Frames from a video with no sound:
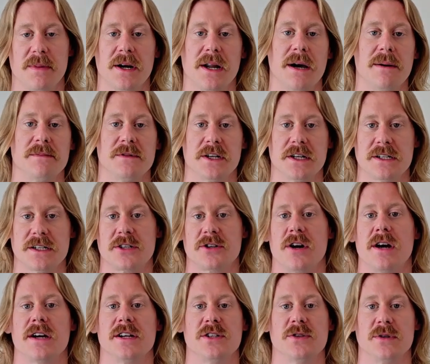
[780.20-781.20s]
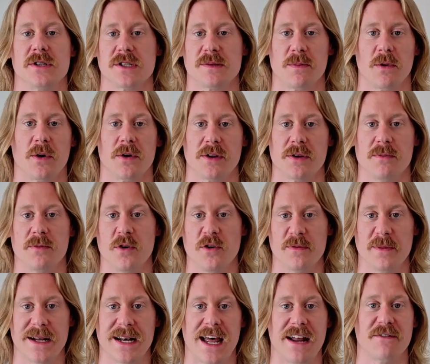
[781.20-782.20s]
but I'm just trying to explore the
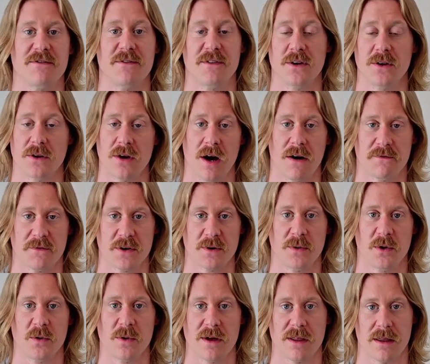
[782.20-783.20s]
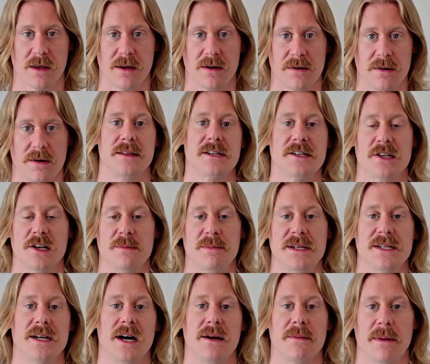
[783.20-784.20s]
movement and feel comfortable with it. This could
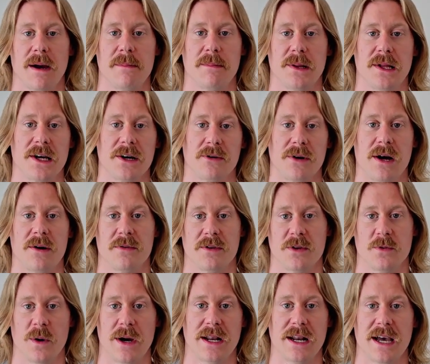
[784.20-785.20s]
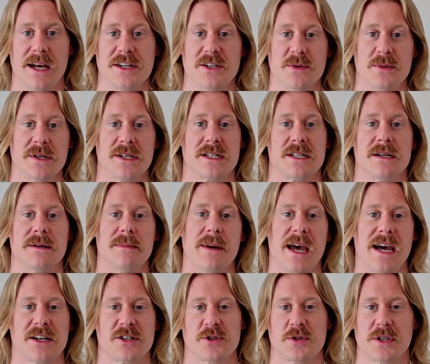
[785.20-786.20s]
be done by playing around with the weight and doing some
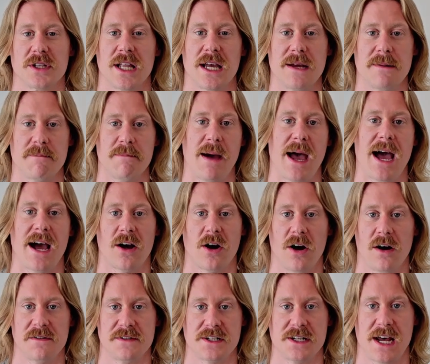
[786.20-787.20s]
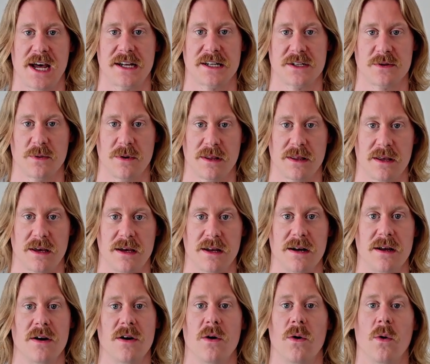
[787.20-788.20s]
extra light back off sets with it,
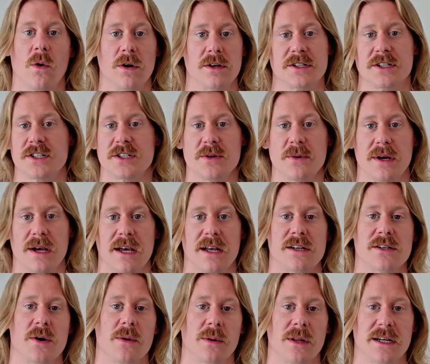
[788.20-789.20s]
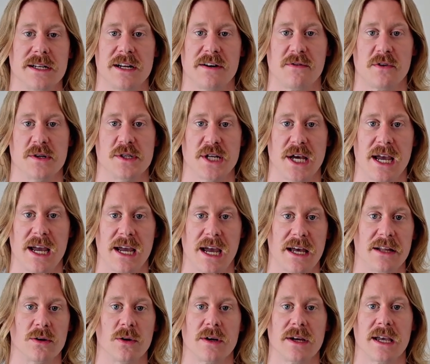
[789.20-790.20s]
or just doing a totally different day
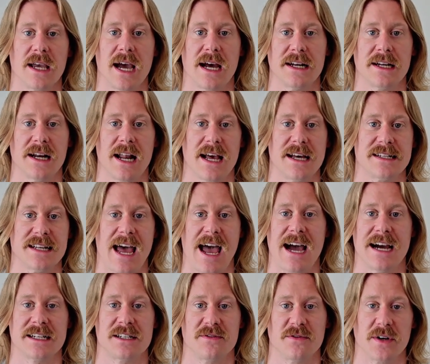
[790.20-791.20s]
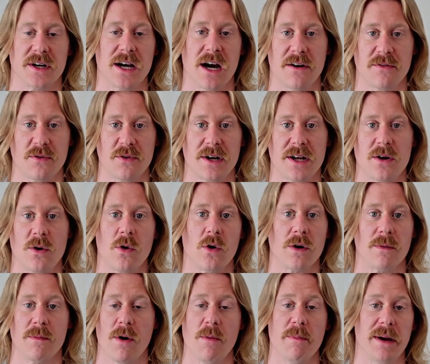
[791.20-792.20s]
and looking at it as active recovery
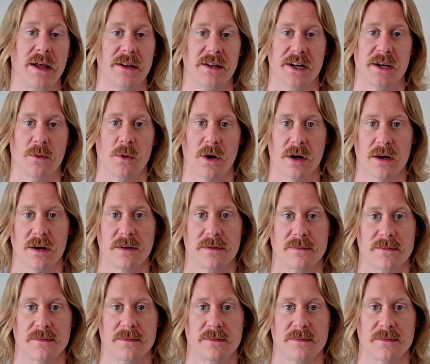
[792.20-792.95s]
or mobility work.